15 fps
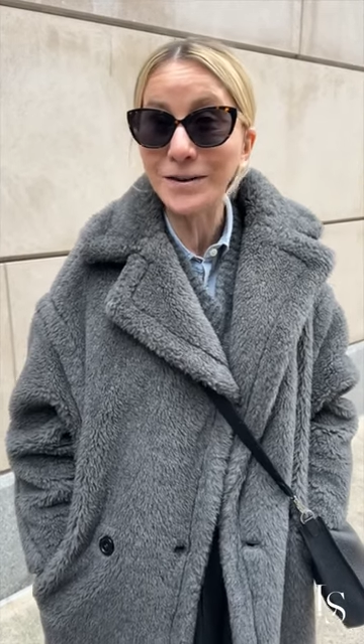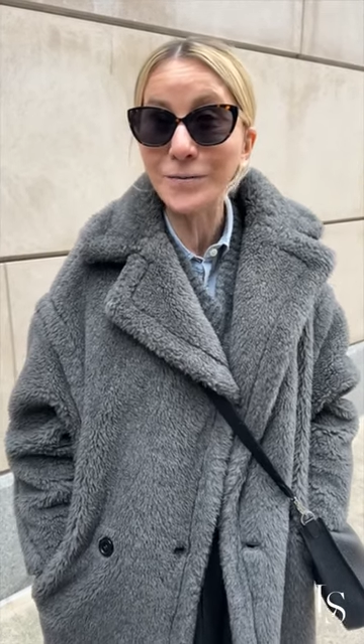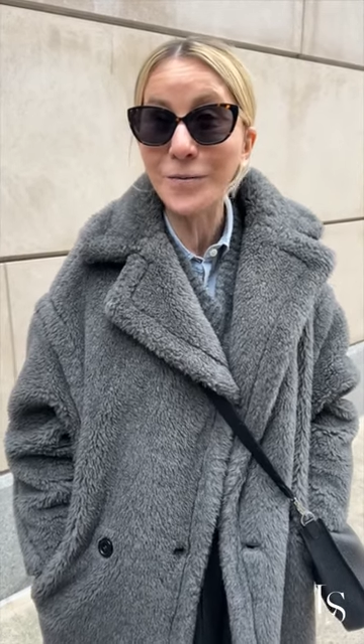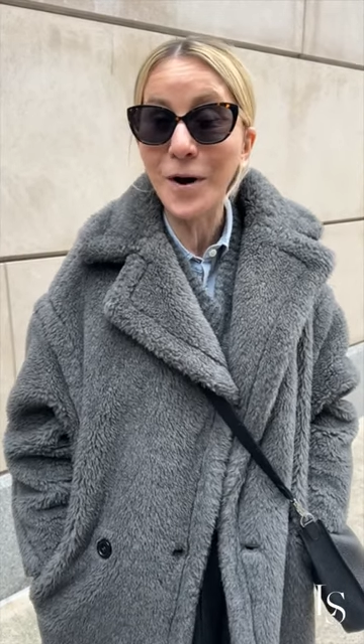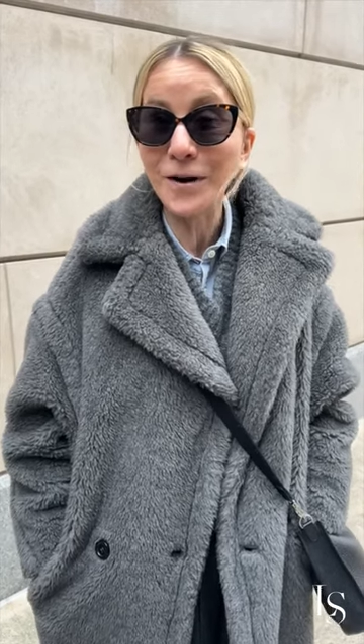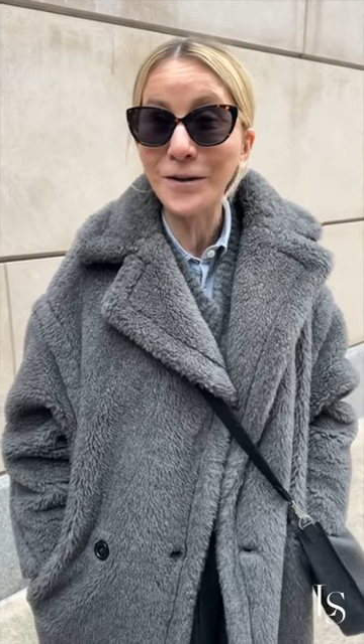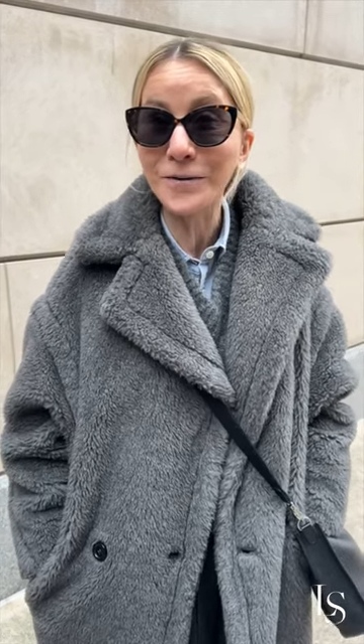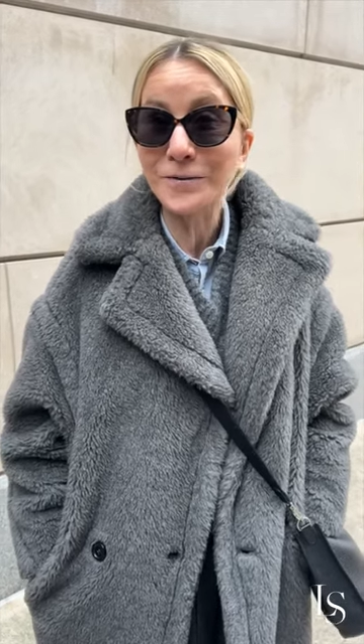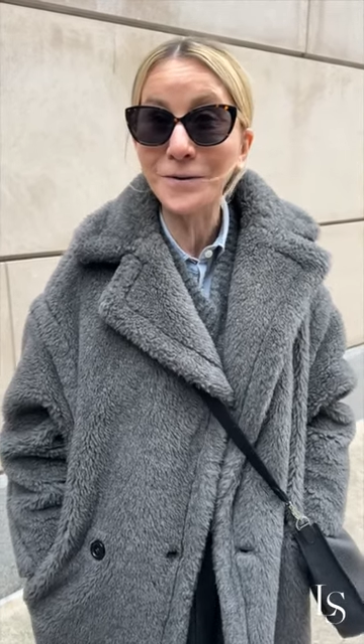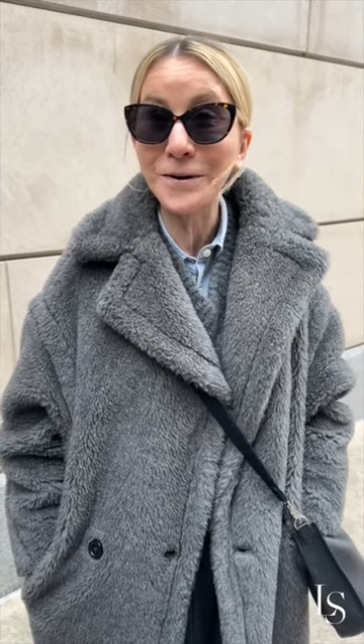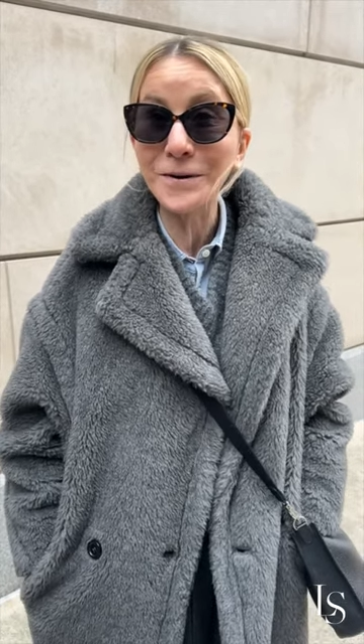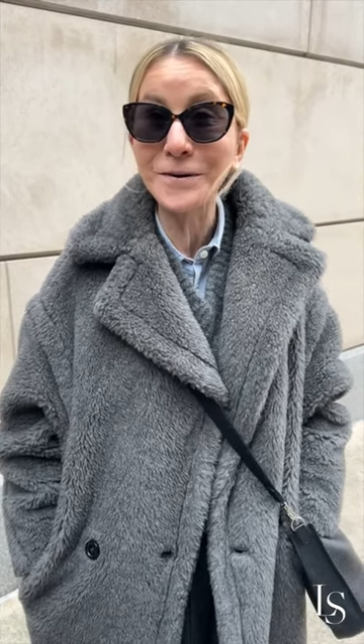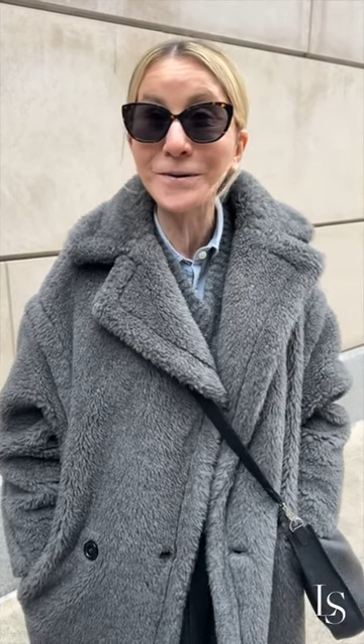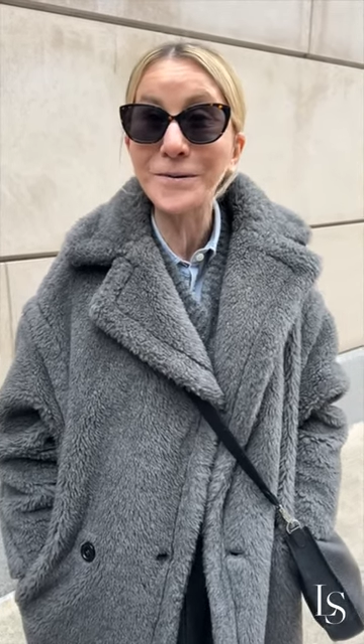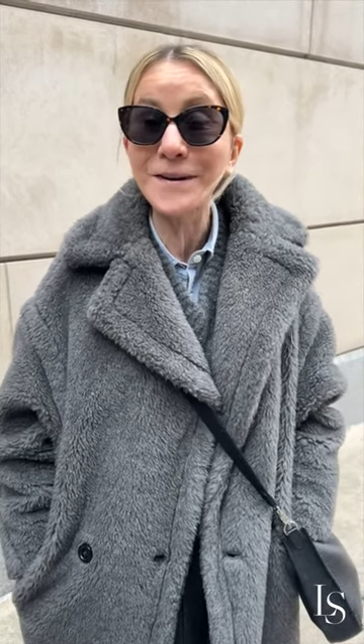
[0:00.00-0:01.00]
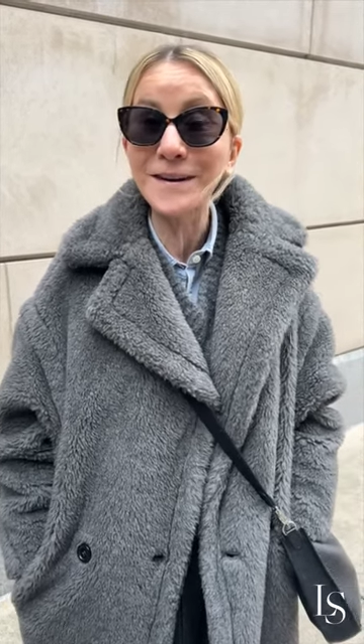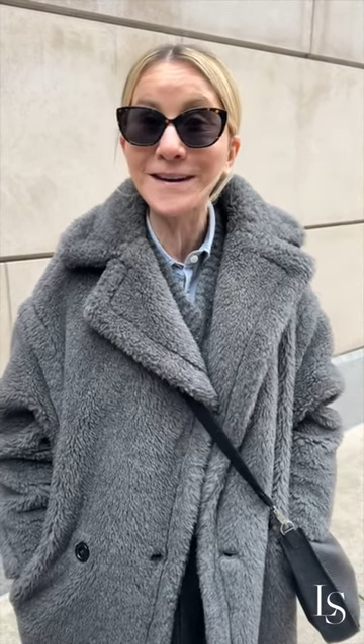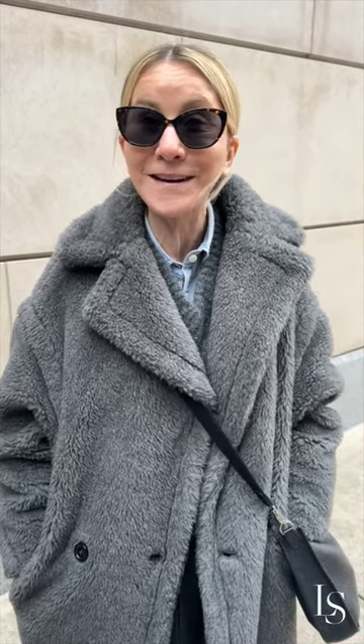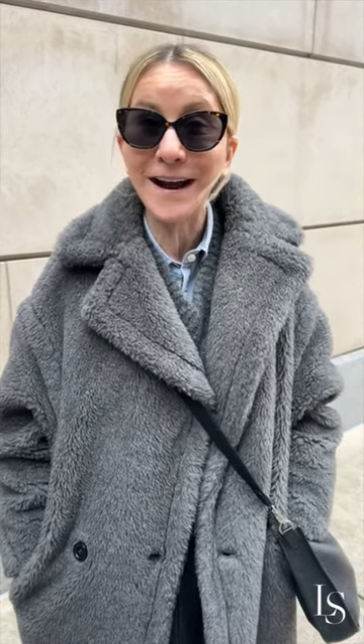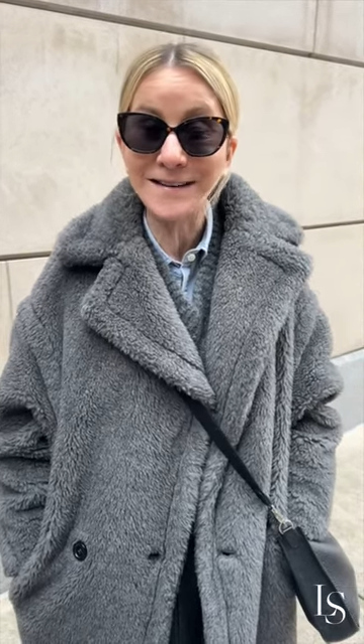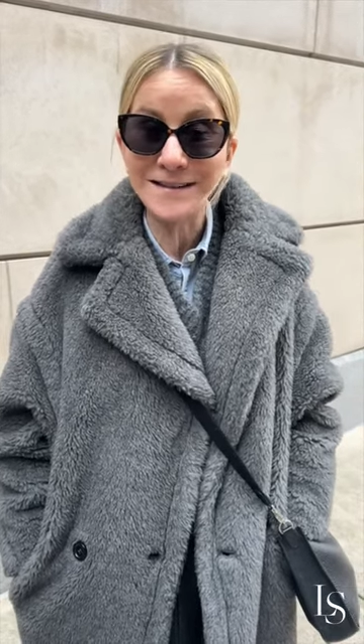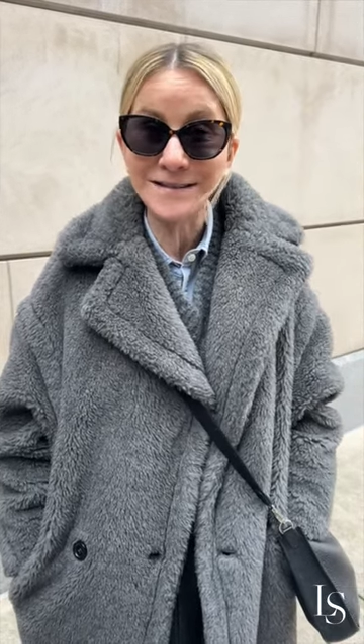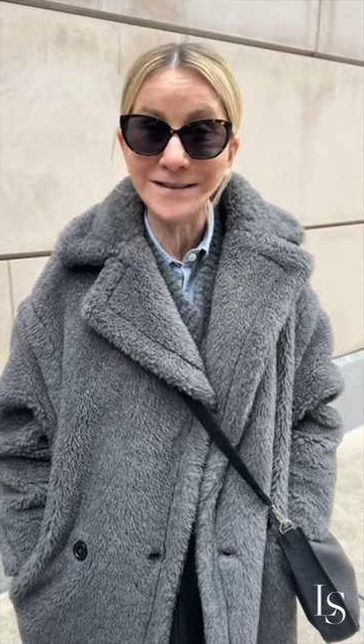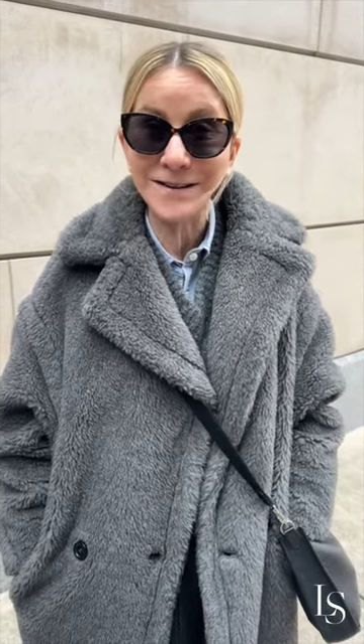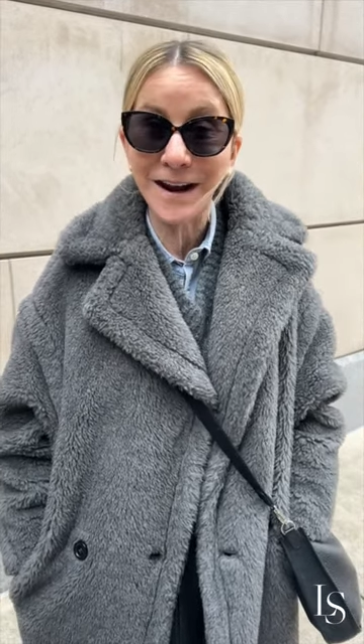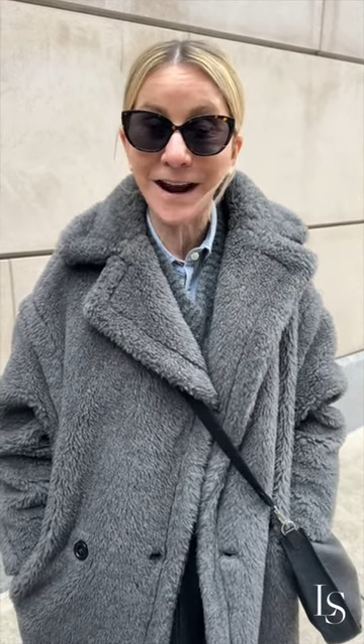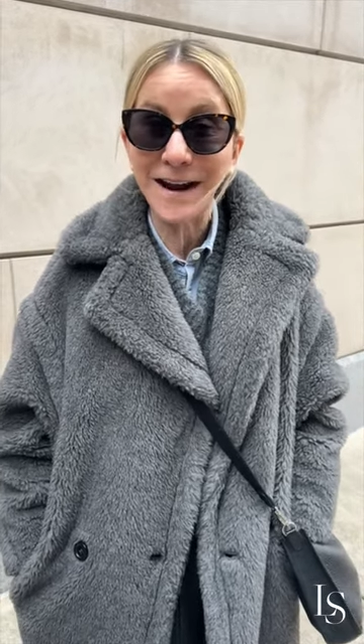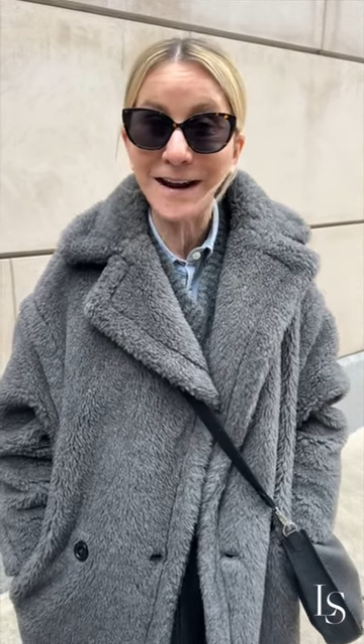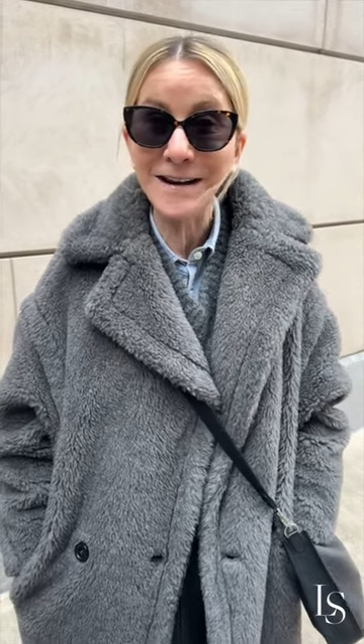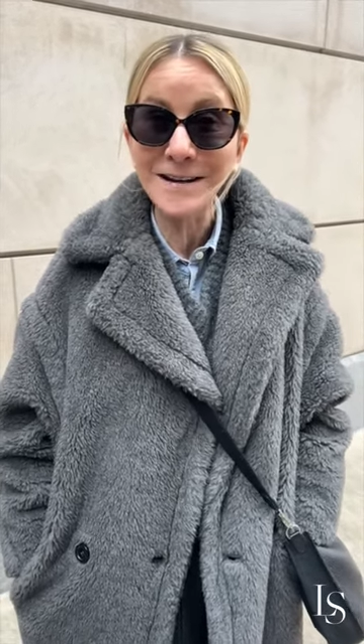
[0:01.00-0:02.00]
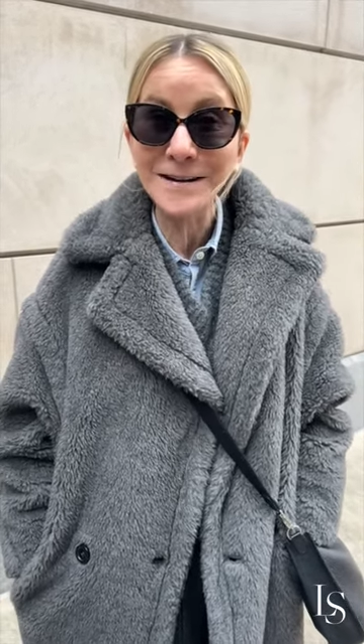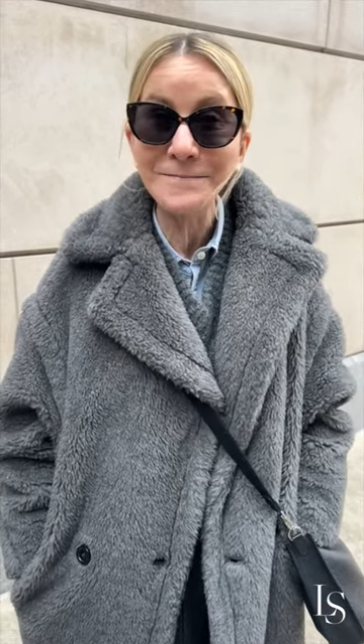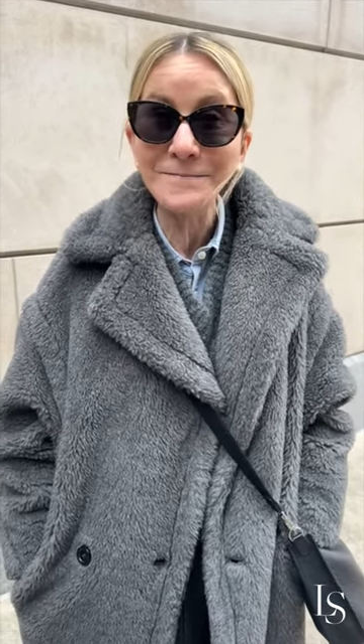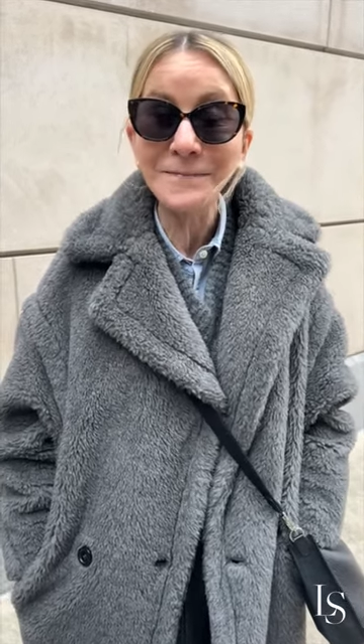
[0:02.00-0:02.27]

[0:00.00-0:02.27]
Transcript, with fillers: walkthrough yesterday,